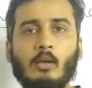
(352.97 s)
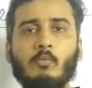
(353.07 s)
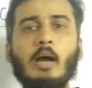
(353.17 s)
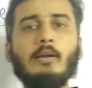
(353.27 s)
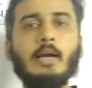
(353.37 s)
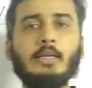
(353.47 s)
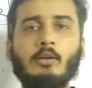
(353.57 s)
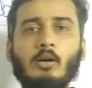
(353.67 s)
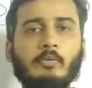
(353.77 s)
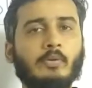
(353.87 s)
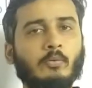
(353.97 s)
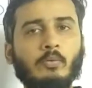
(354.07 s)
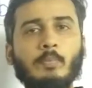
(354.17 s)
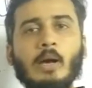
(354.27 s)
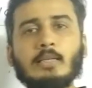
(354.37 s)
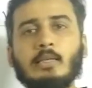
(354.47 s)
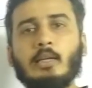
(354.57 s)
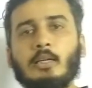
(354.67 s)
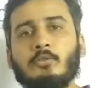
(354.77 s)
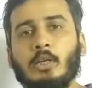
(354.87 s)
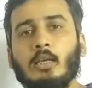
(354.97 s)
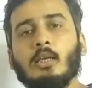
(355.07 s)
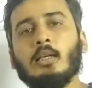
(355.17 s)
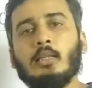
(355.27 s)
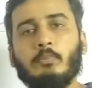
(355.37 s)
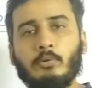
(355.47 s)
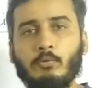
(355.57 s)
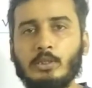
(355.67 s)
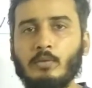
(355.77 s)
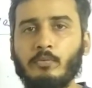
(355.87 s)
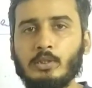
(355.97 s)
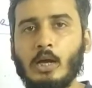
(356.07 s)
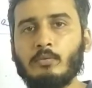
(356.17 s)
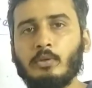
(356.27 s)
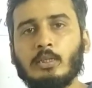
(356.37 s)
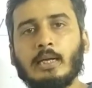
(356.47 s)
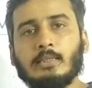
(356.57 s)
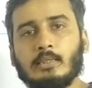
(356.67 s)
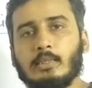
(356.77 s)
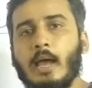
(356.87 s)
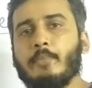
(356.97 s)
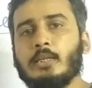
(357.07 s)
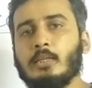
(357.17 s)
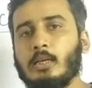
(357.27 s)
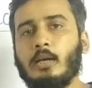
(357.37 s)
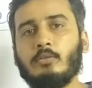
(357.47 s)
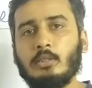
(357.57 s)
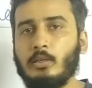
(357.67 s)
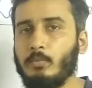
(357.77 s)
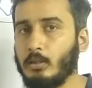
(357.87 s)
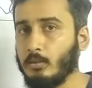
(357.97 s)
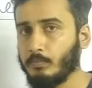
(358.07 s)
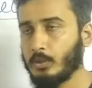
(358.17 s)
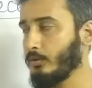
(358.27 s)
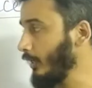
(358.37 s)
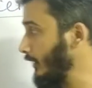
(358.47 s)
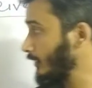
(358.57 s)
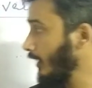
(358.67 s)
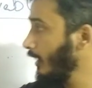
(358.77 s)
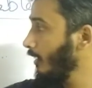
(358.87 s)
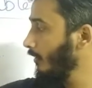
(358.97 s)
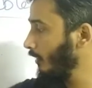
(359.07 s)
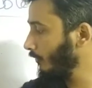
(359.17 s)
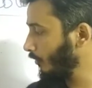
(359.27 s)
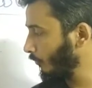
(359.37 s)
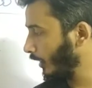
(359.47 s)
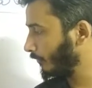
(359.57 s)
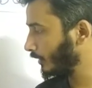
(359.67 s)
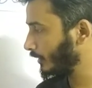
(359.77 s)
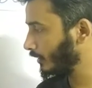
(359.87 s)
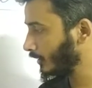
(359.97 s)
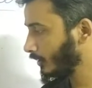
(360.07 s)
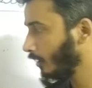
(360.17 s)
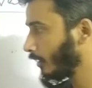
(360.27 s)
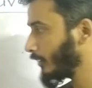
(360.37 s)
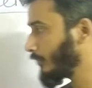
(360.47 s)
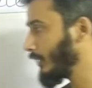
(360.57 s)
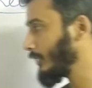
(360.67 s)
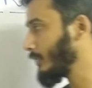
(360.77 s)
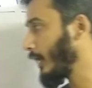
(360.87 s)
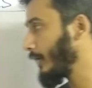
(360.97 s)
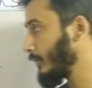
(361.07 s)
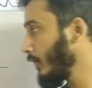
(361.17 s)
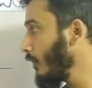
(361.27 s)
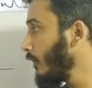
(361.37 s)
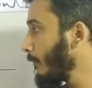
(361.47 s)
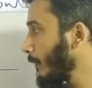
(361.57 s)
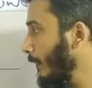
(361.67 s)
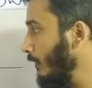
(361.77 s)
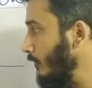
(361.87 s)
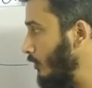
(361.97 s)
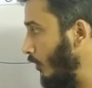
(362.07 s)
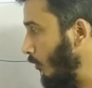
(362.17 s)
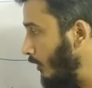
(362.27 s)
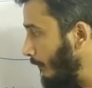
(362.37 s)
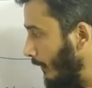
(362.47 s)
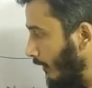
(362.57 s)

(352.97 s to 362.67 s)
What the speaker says: While writing off, we pass an entry, the provision for doubtful debts, debit and account receivable, credit. Therefore, we have written it on the credit side. So,